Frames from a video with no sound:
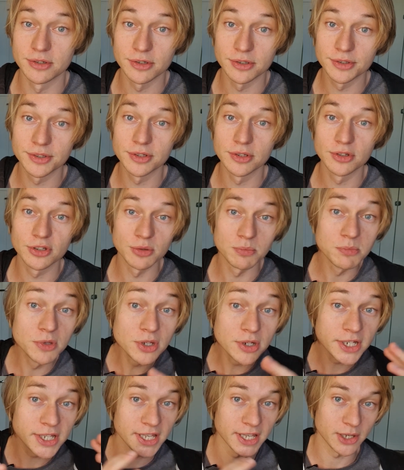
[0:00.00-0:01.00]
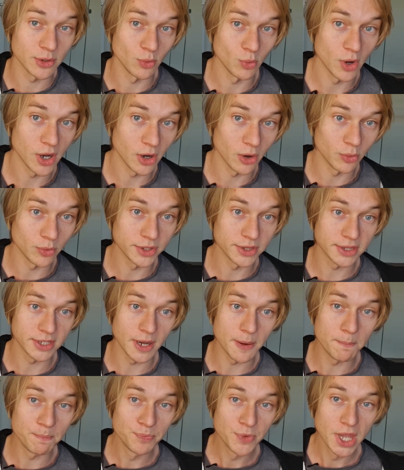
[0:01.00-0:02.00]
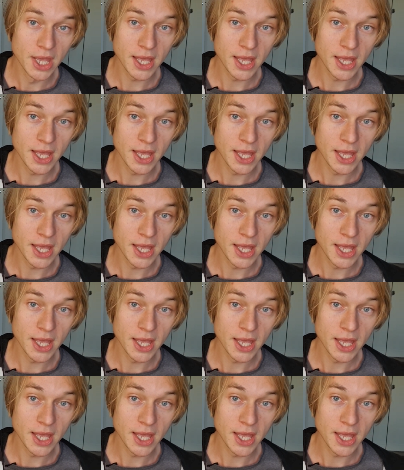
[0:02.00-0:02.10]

order to communicate well with them.